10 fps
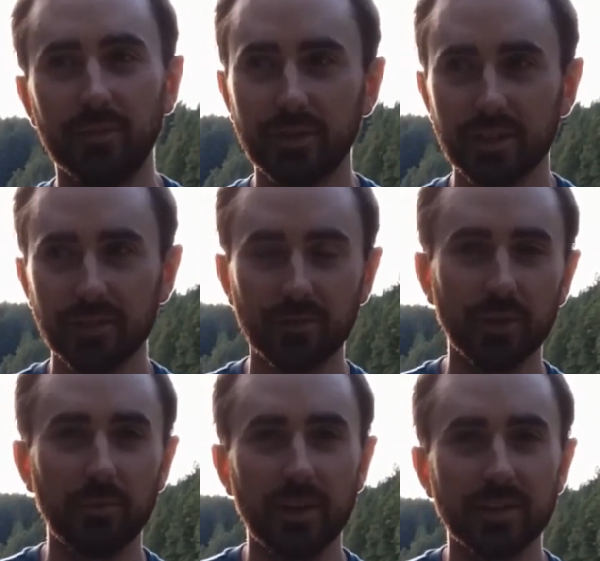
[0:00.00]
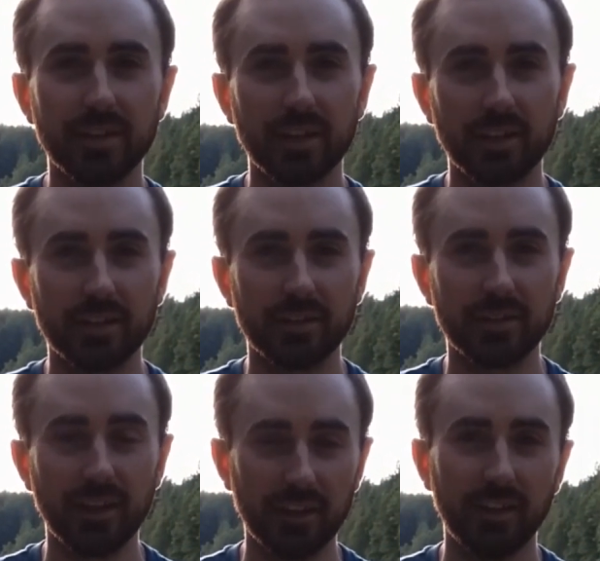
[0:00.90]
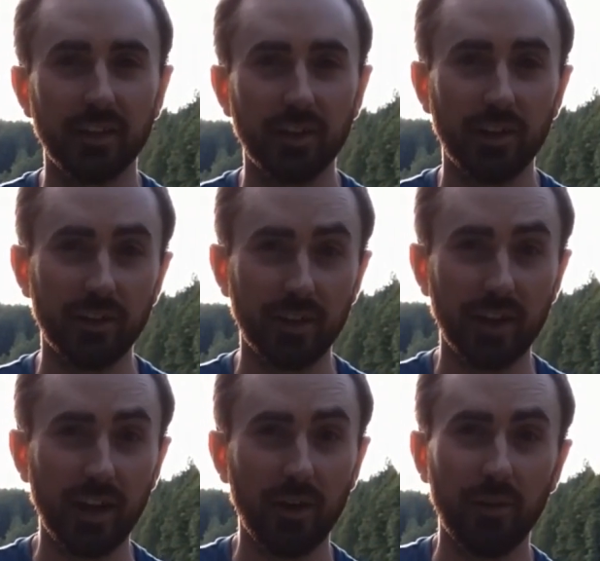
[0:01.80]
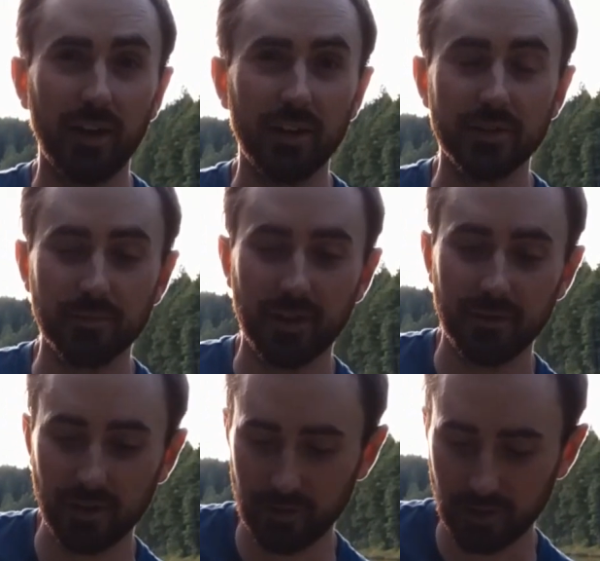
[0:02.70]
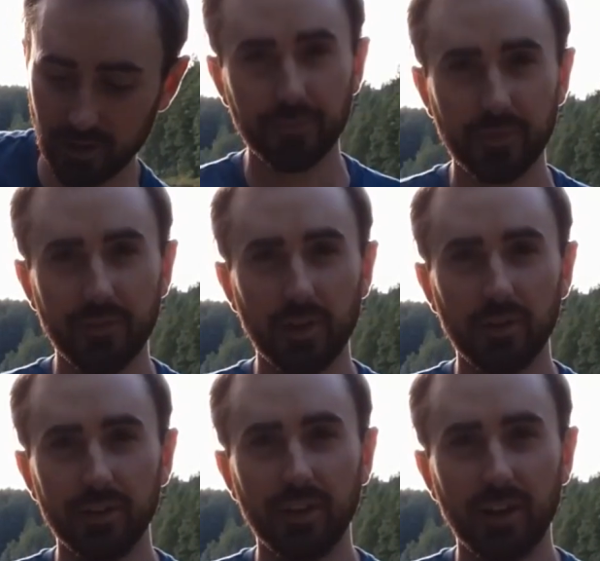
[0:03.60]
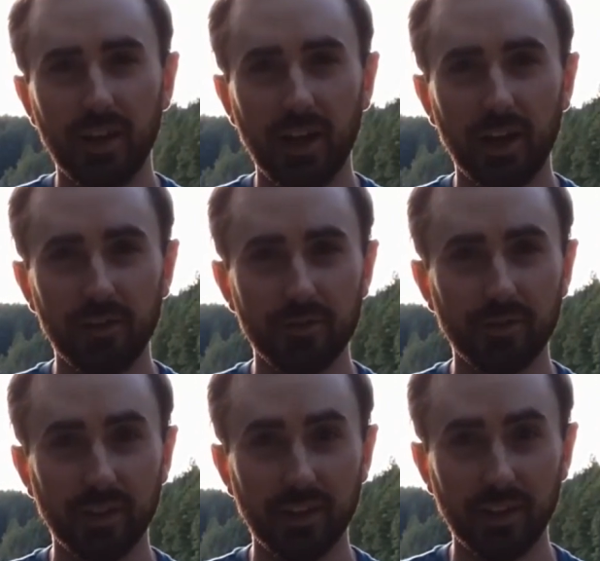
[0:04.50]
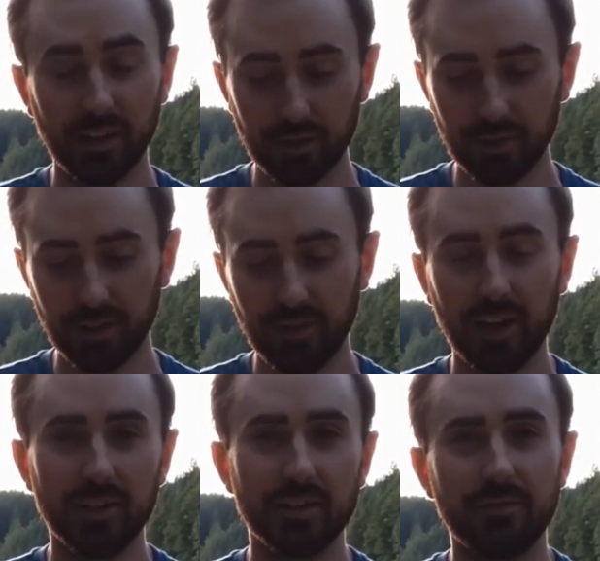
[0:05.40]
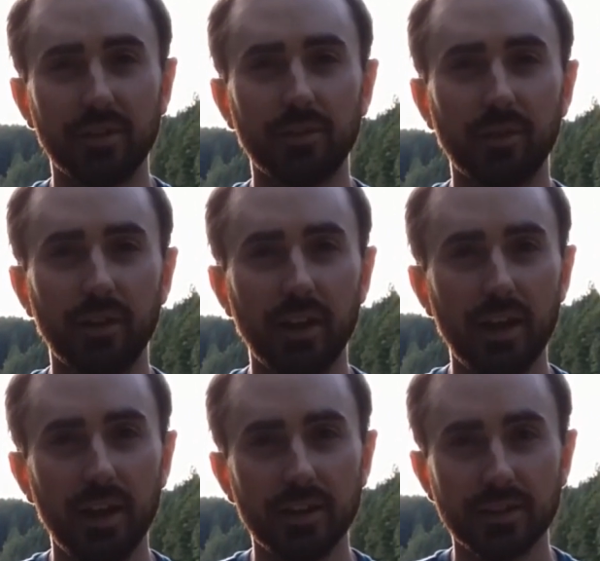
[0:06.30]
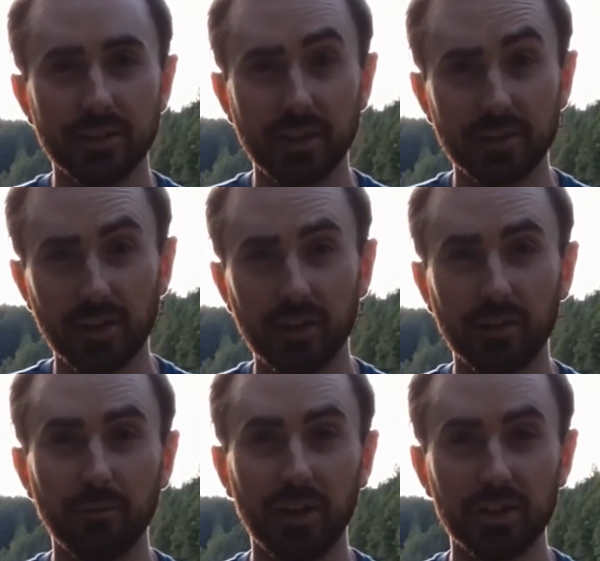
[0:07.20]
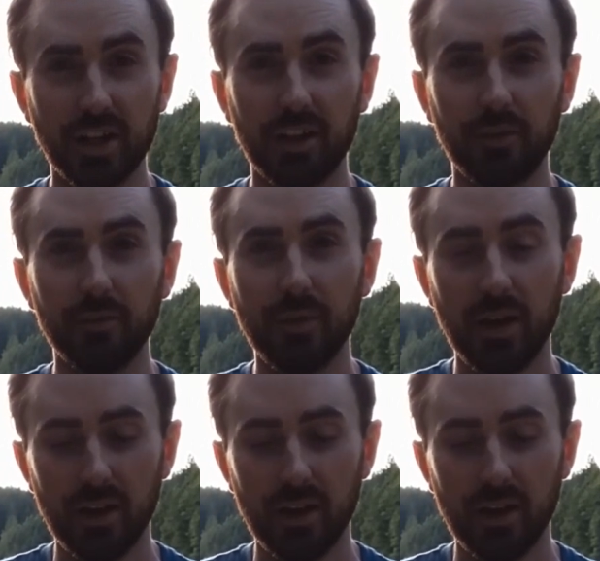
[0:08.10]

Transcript: just a really basic technique on how I use my ferro rod. The ferro rod that I literally have had this ferro rod since I started my channel.